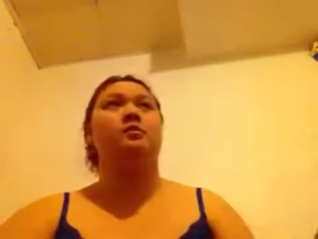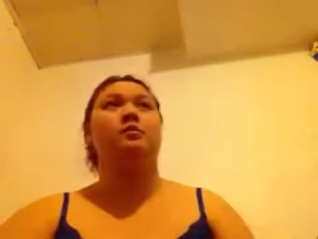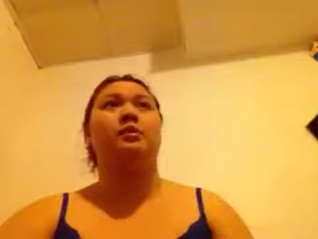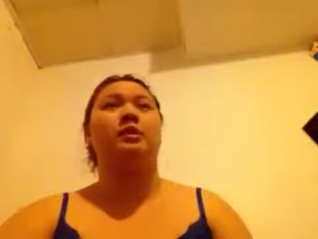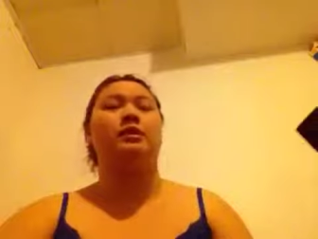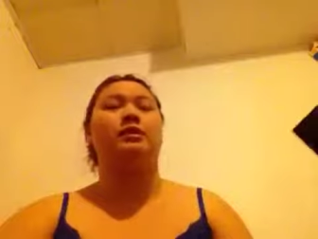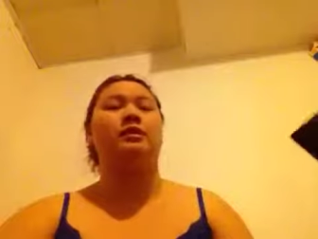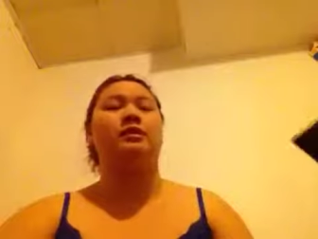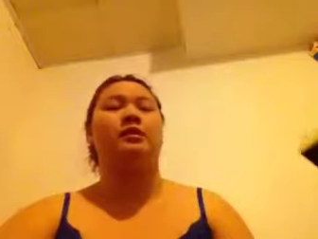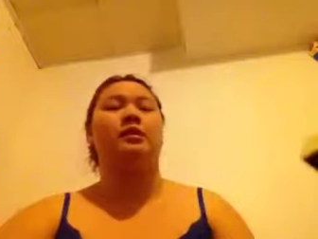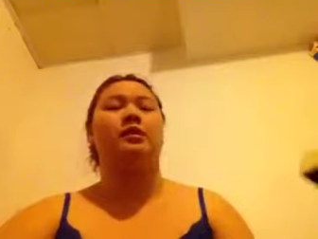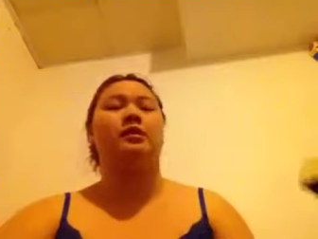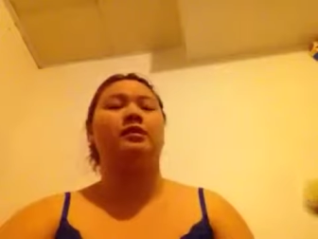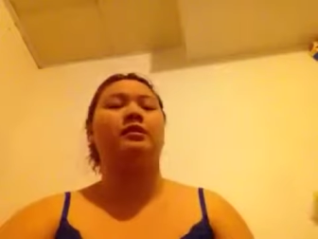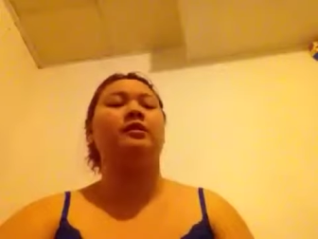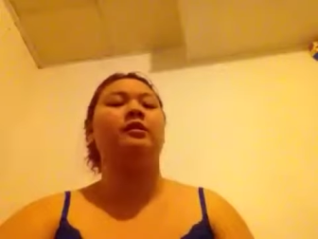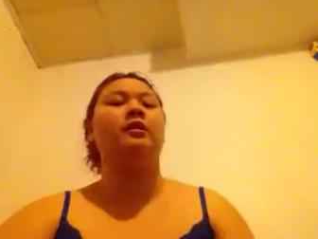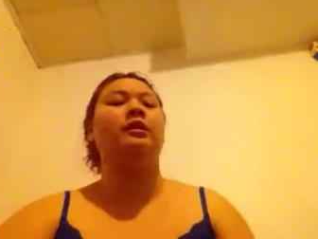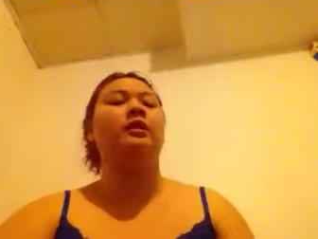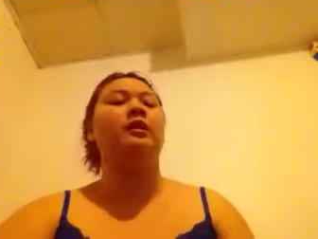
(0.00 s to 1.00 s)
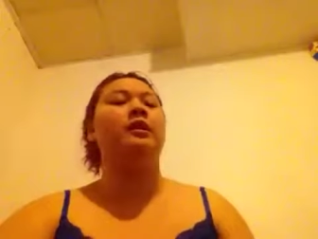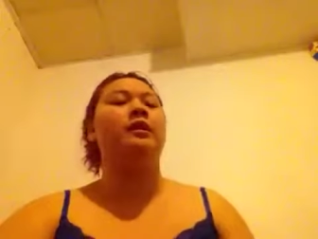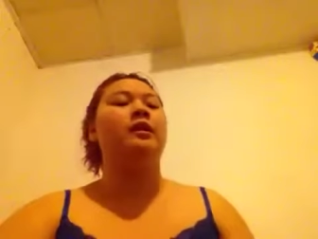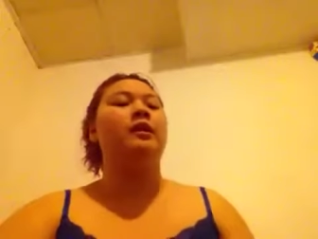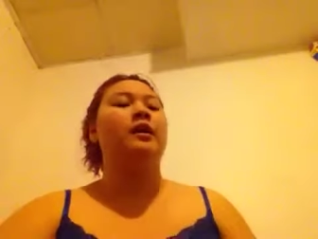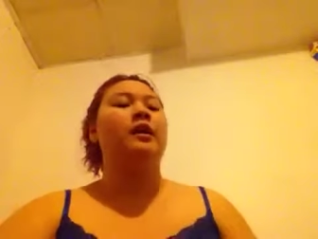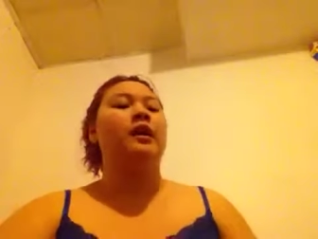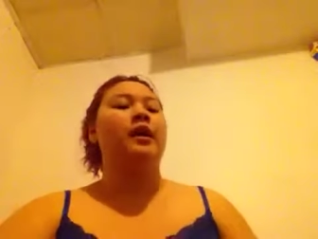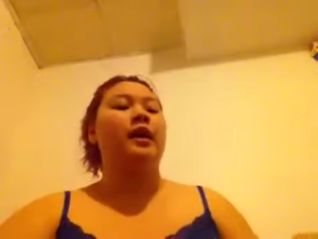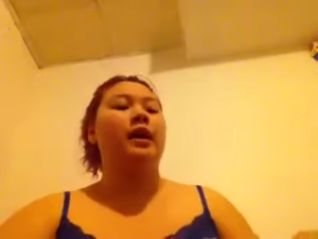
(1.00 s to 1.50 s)
what's not.
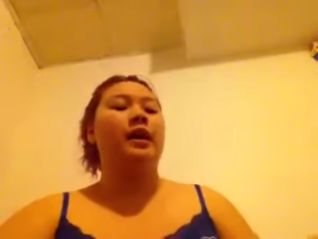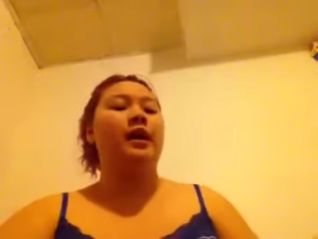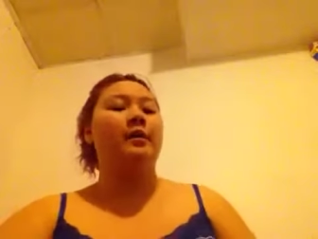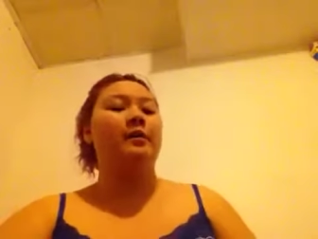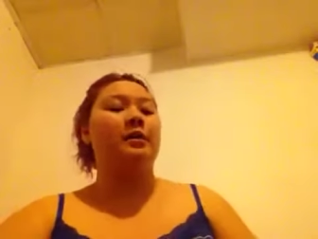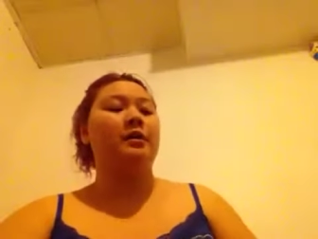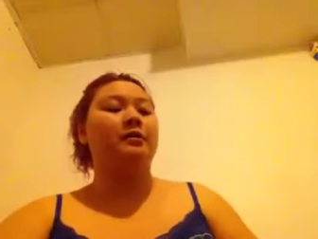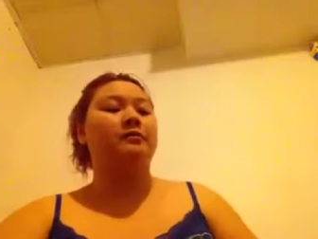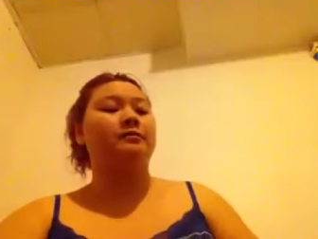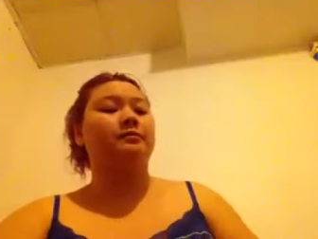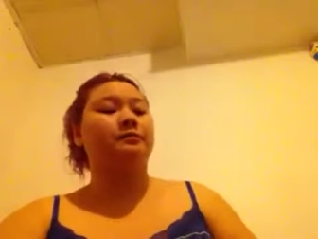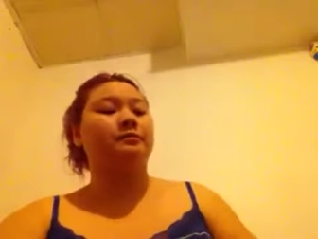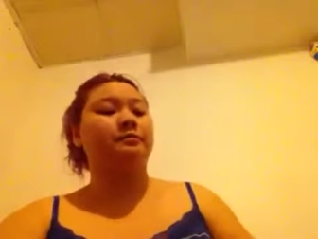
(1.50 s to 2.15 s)
Anyway,